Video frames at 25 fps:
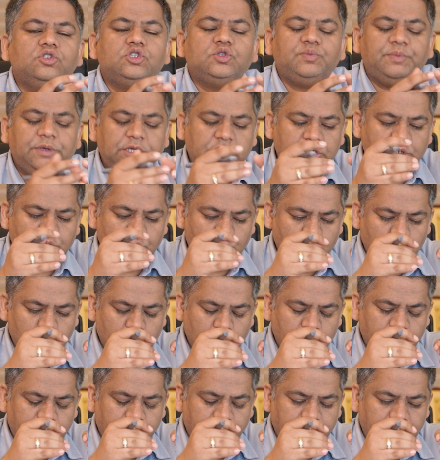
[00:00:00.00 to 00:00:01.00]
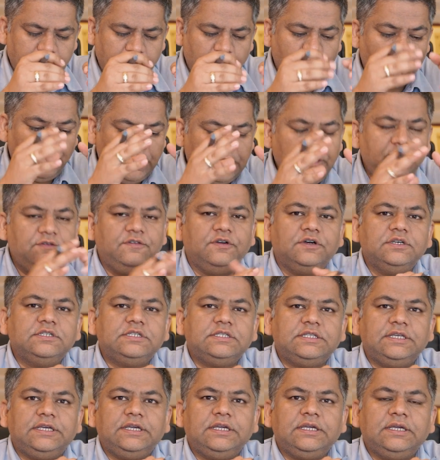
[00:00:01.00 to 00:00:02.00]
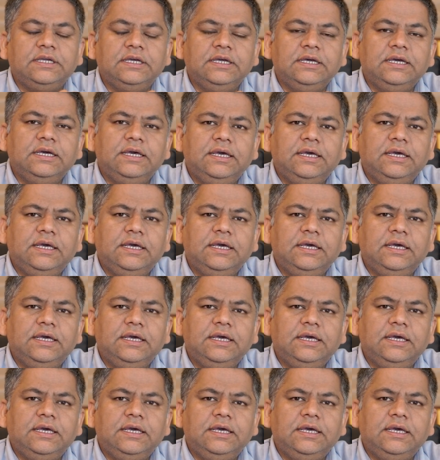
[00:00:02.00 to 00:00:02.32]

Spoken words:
speak to you. The very first thing